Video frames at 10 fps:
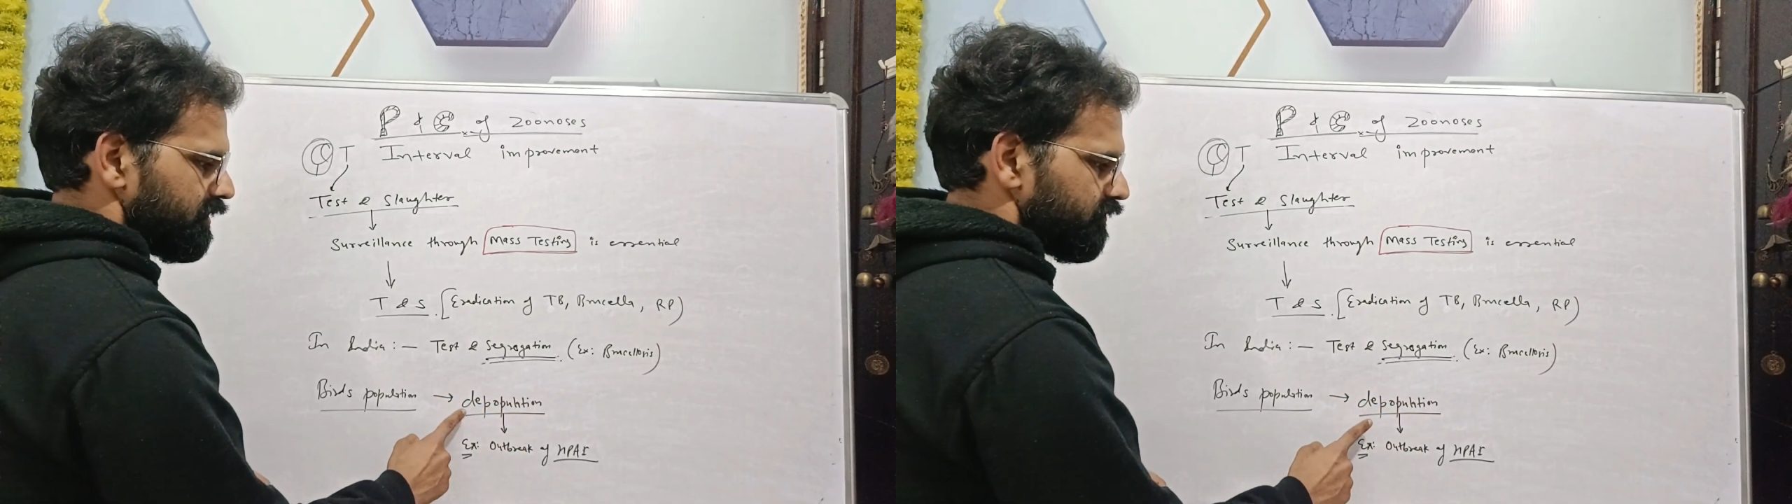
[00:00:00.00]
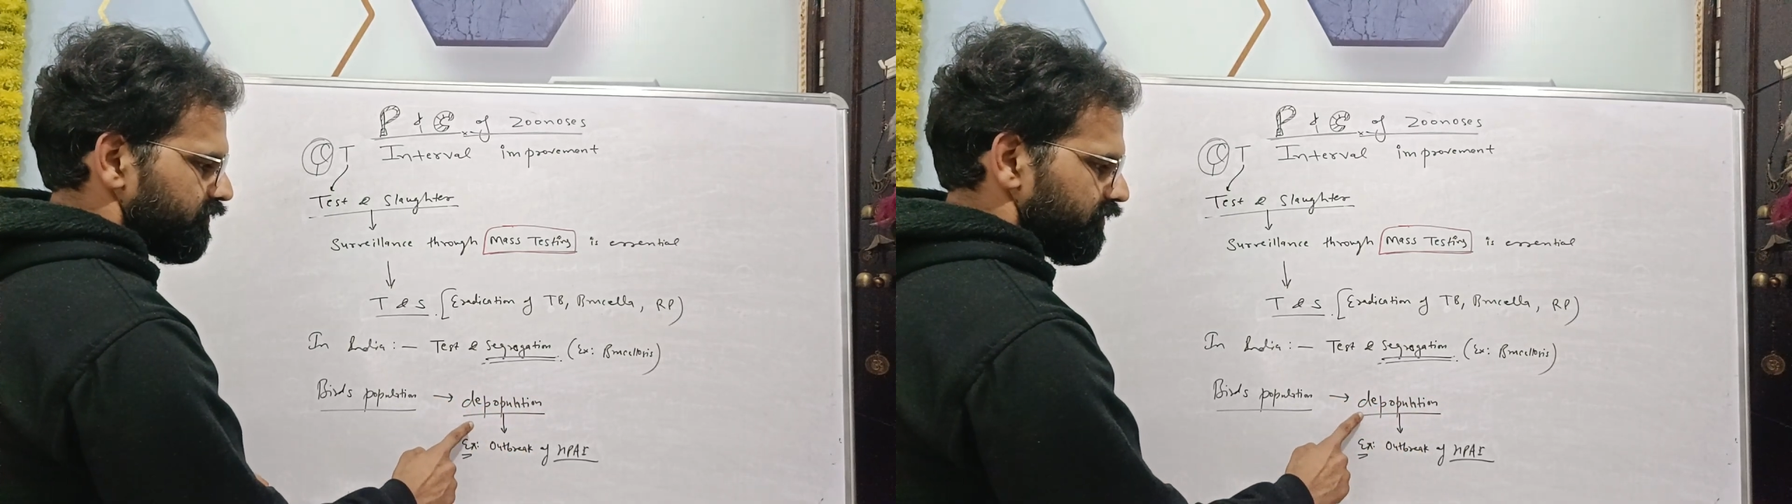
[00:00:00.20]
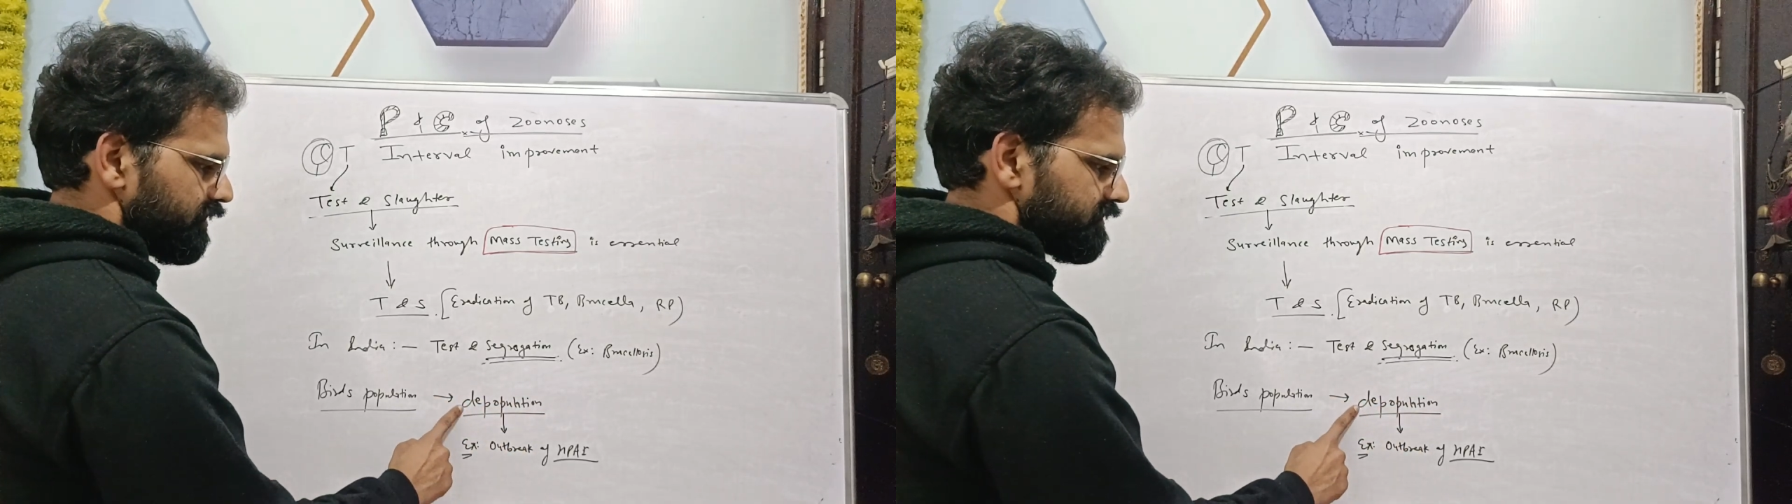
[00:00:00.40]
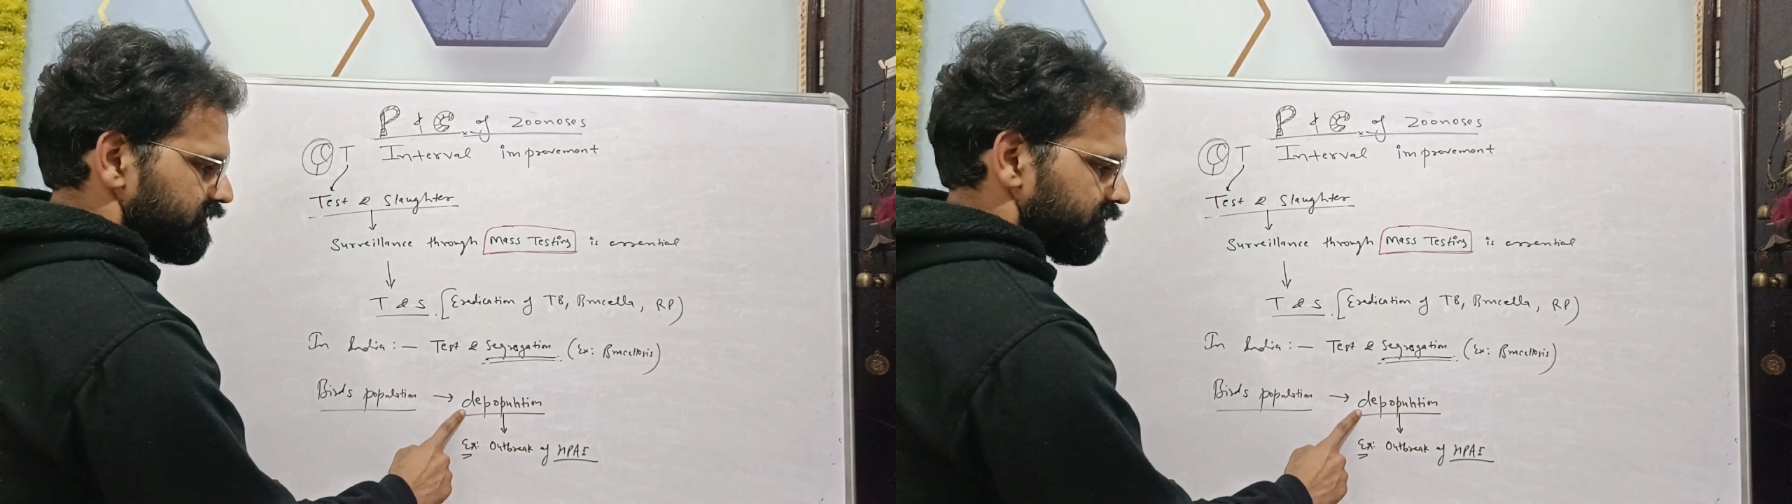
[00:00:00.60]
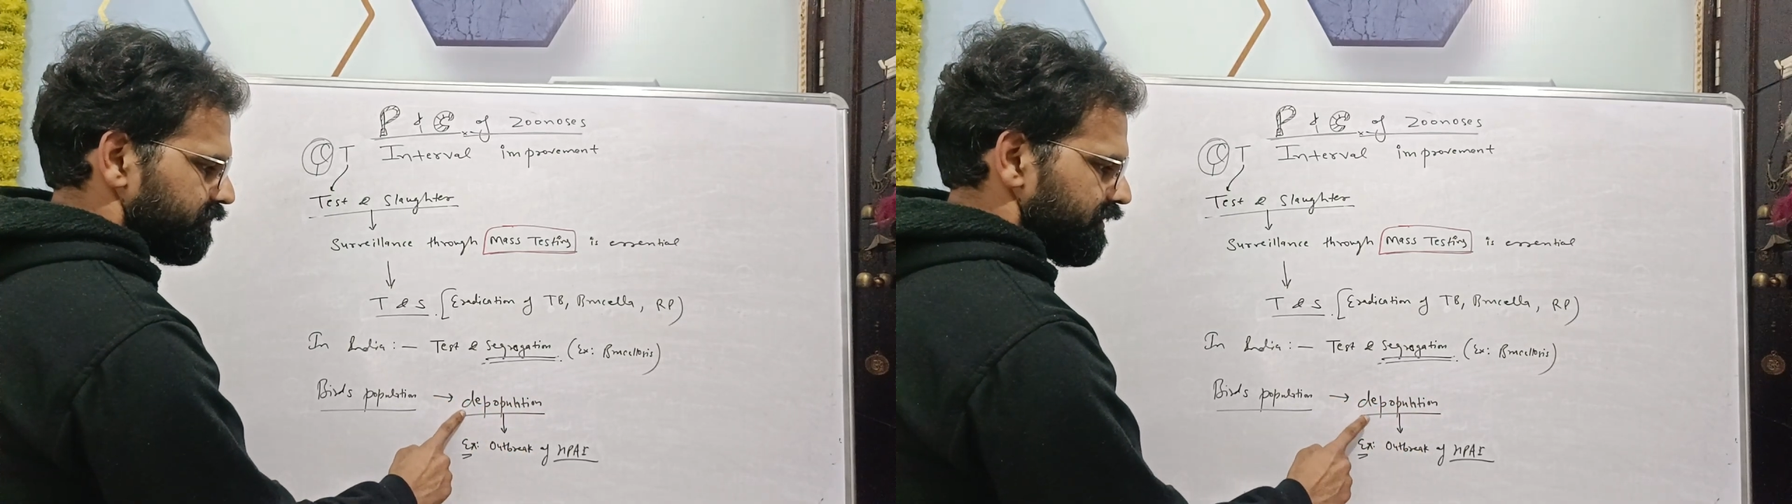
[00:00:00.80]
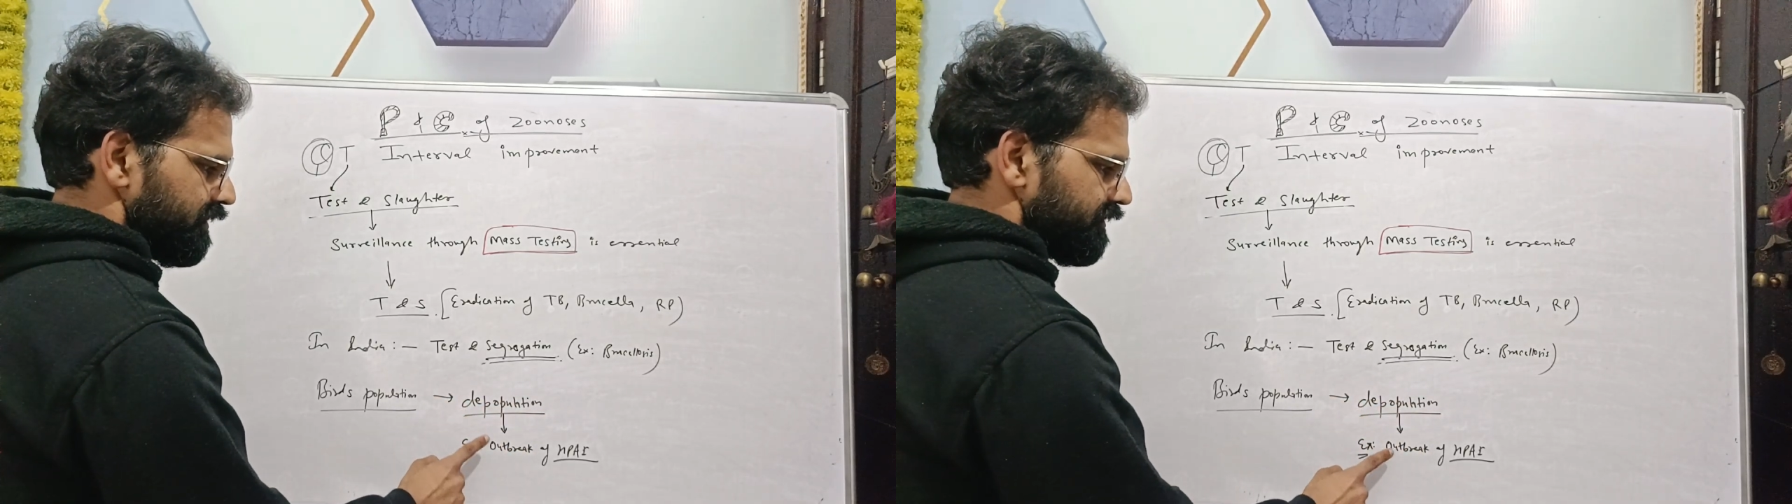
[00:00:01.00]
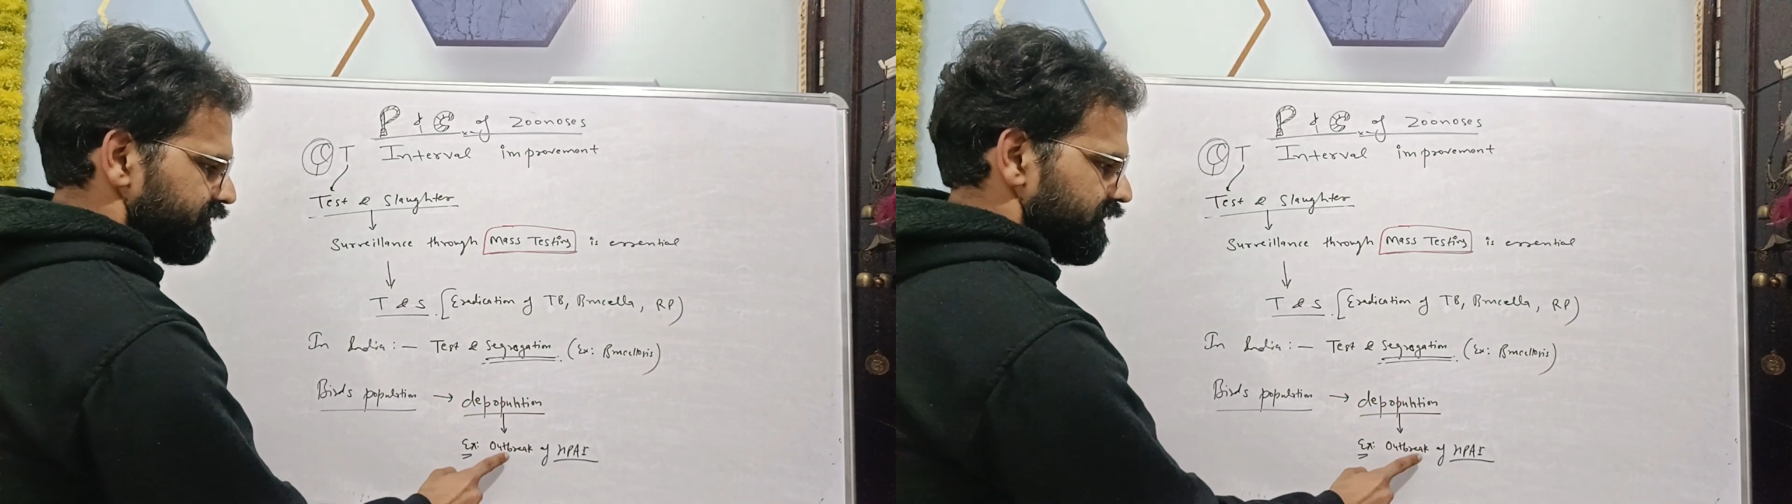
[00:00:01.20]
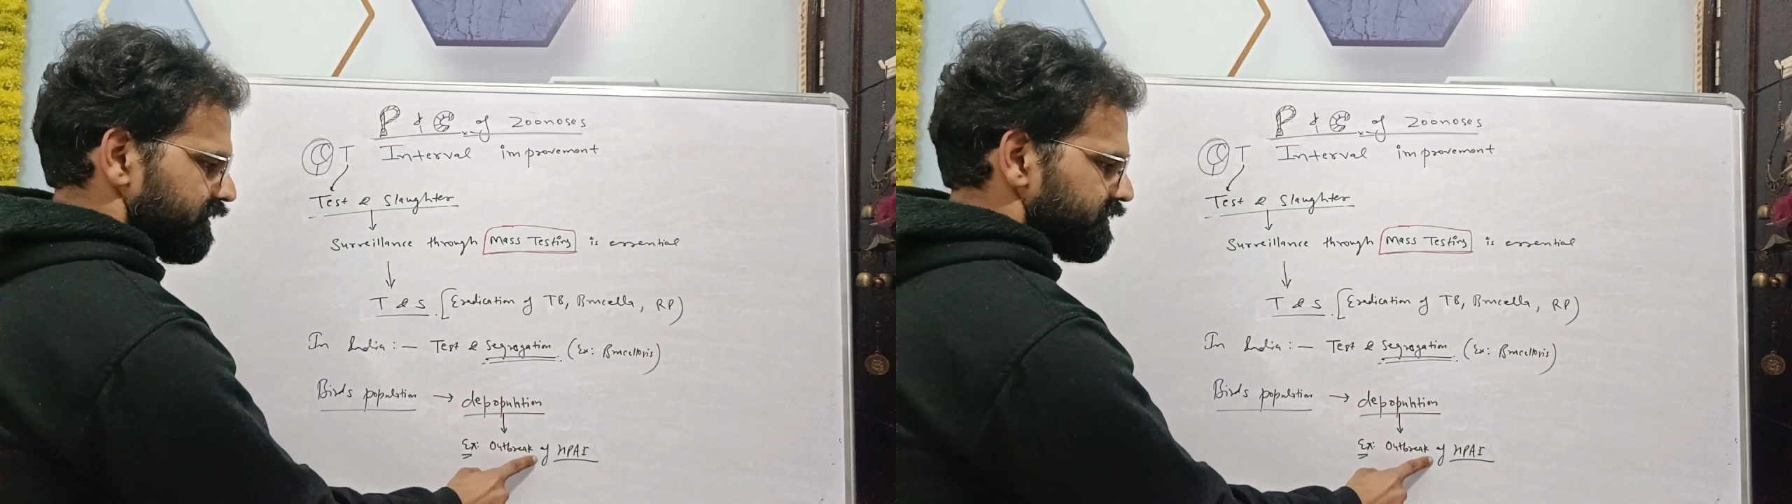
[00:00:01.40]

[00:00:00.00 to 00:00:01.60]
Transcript: For example, if there